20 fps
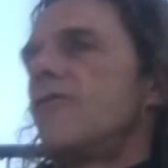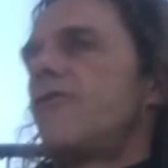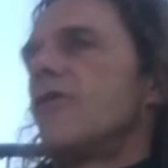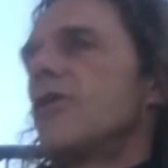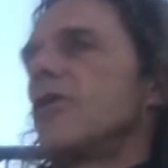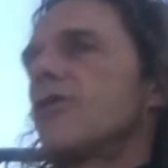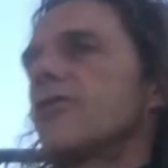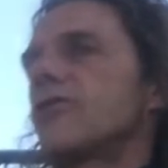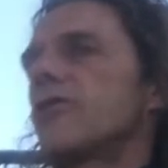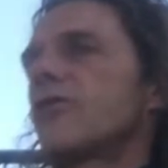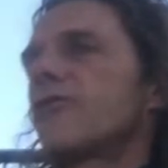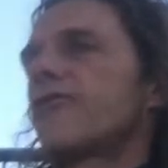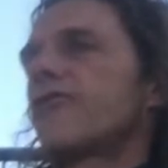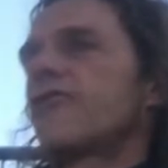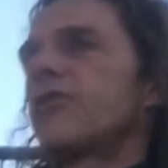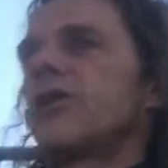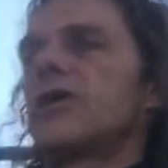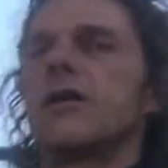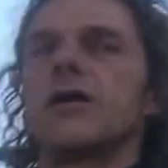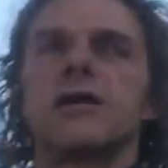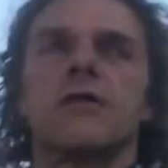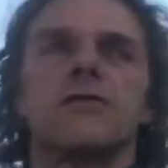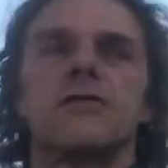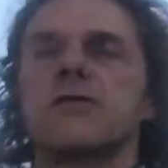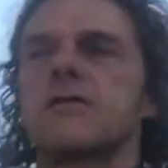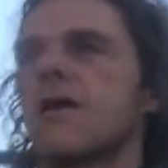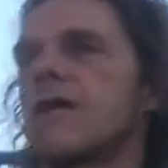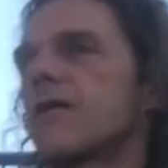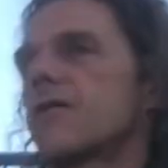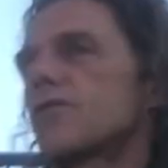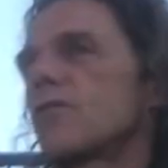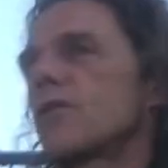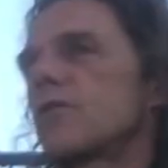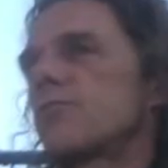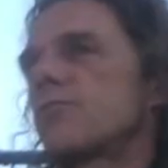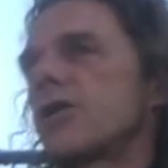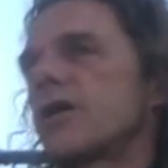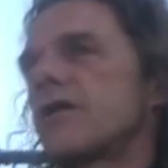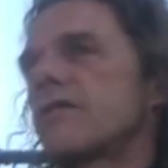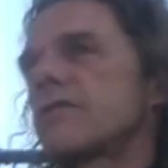follow your feelings, start
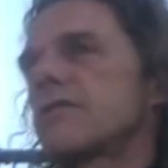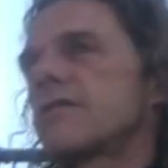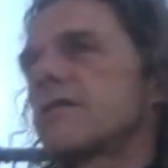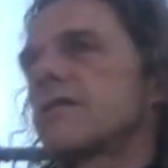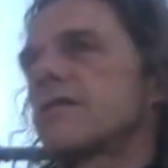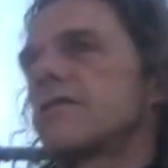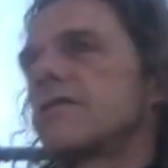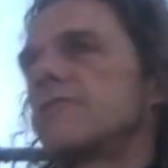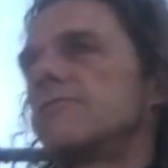with basic.